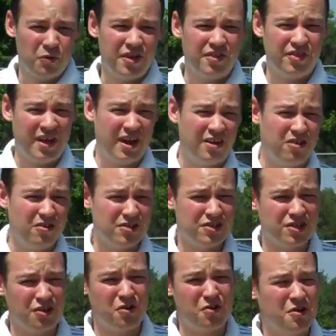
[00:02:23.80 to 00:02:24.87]
With that
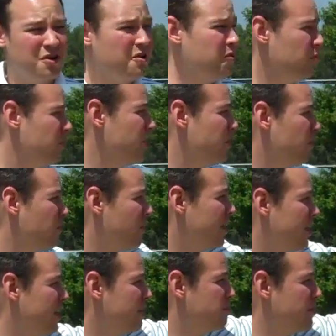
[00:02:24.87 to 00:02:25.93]
also, we don't
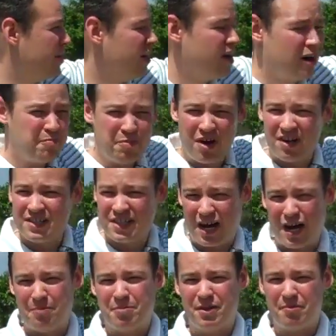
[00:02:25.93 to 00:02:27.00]
want anybody up on
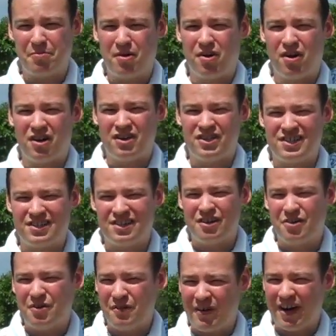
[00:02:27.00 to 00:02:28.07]
top of the bars.
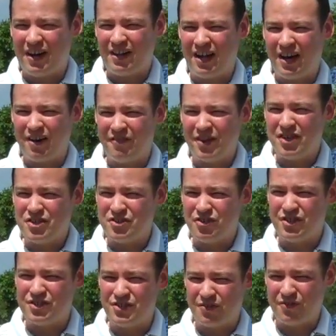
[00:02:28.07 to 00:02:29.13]
We've had a lot of
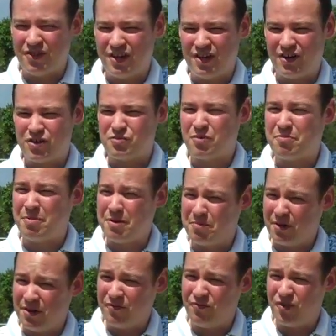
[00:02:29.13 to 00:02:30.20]
injuries over the years where
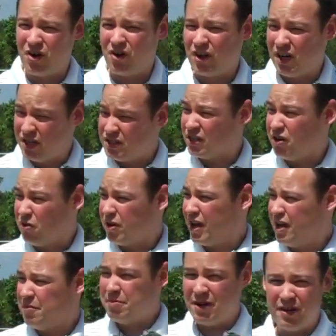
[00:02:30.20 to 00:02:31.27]
people have fallen. Is it
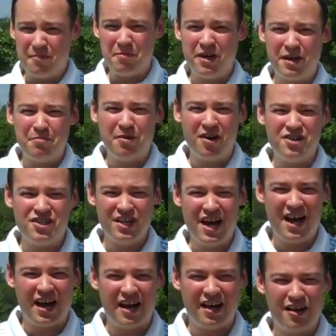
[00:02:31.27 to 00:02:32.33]
okay to be on the monkey bars?
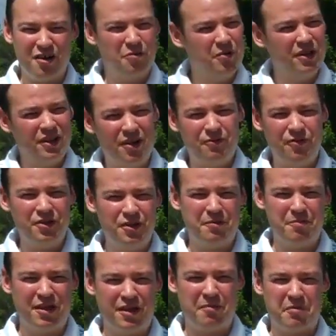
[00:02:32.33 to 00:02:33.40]
Yeah, we'd love for you
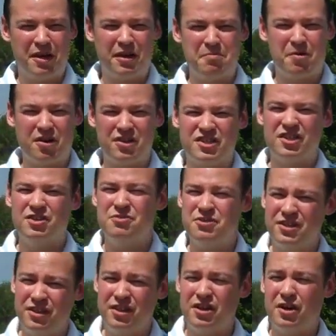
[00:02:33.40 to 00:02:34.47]
to be on the monkey bars and
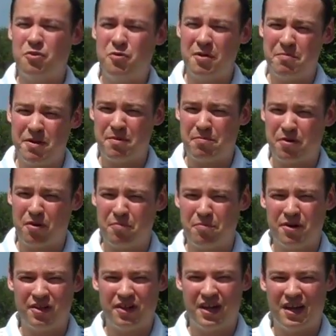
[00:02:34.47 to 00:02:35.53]
using the equipment
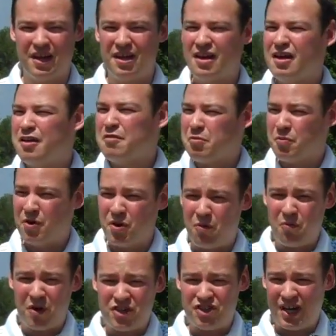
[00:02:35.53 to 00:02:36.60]
appropriately. But we
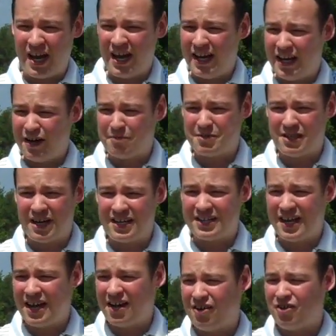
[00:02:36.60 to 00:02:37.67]
don't want you hanging
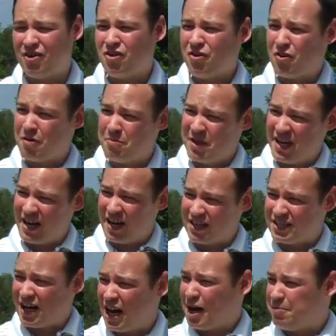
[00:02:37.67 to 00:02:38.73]
upside down or being
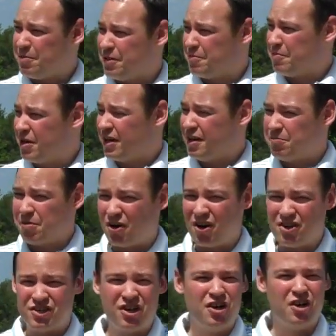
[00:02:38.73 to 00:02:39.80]
on top of the monkey
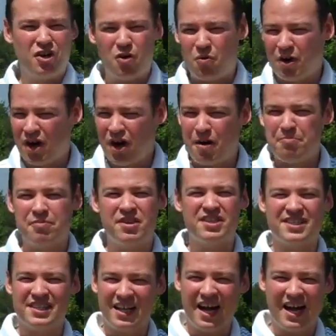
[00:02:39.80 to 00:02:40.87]
bars, going up the
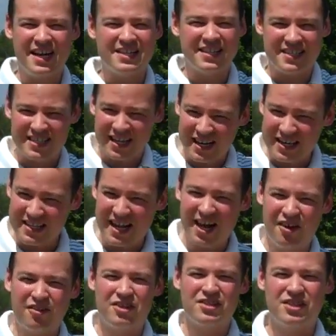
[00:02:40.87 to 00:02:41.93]
slides instead of
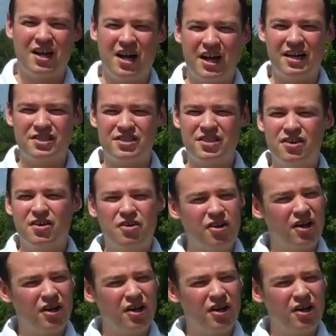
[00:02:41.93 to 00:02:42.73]
down the slides.